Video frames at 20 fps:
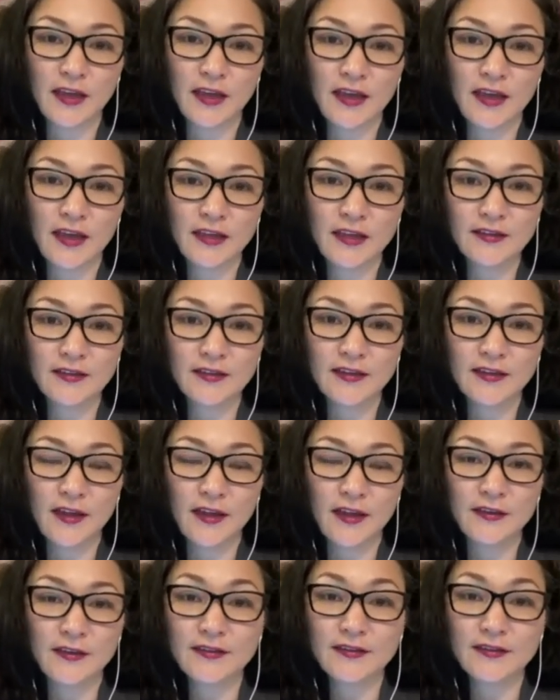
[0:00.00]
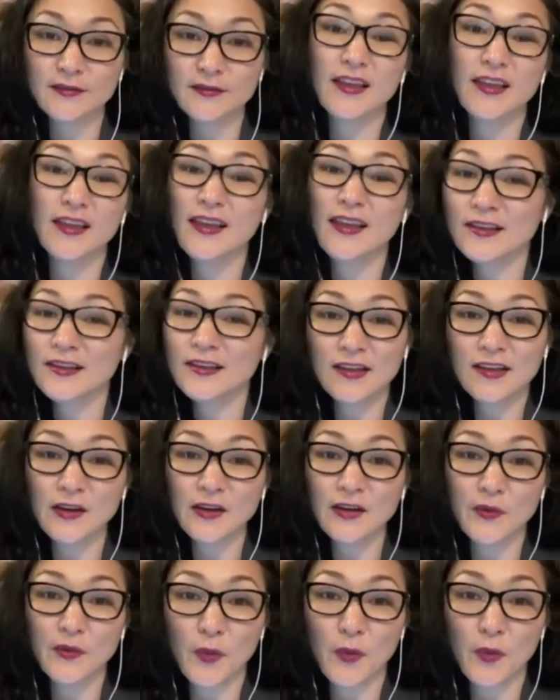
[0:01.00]
And it's kind
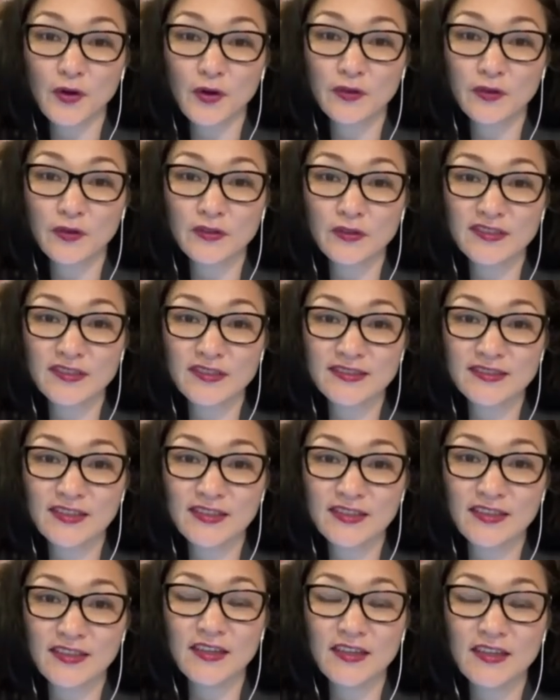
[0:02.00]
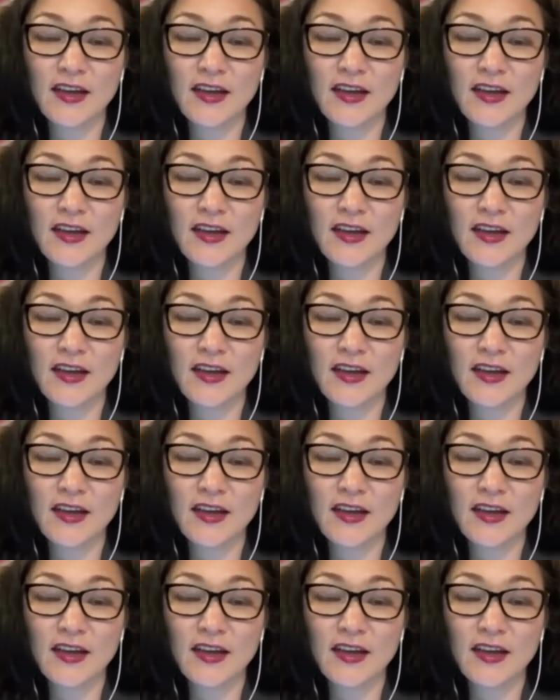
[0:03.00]
of a marvel to see.